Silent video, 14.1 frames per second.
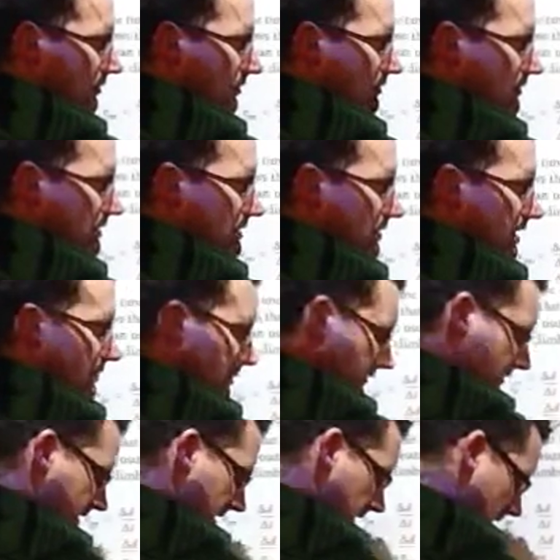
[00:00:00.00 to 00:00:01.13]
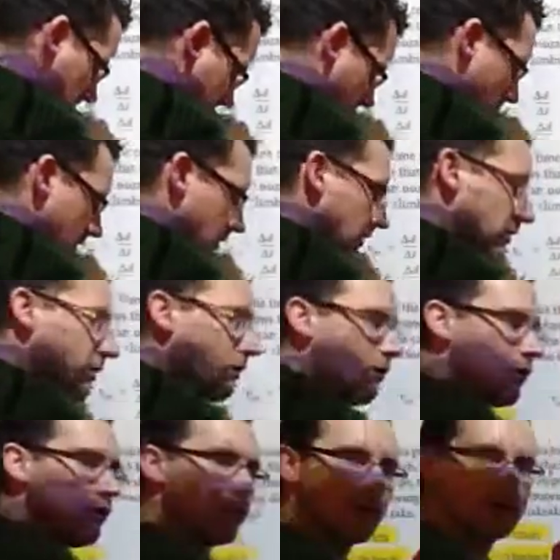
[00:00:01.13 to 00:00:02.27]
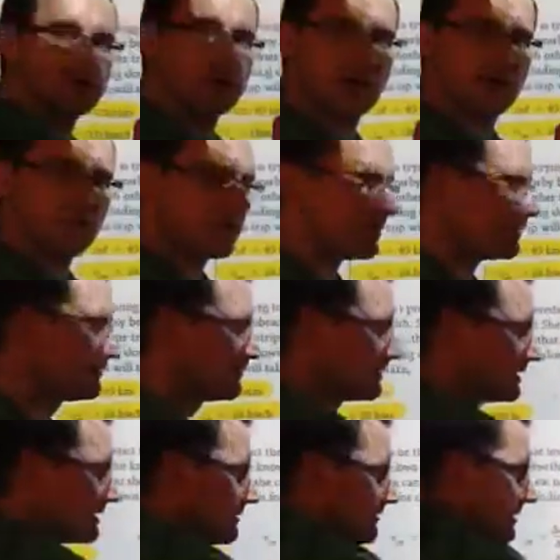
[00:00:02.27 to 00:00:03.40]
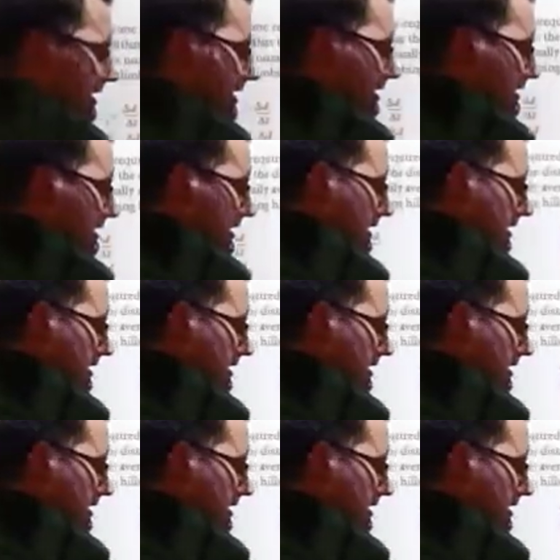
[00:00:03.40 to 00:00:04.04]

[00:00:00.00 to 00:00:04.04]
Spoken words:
over top of T, or over top of really means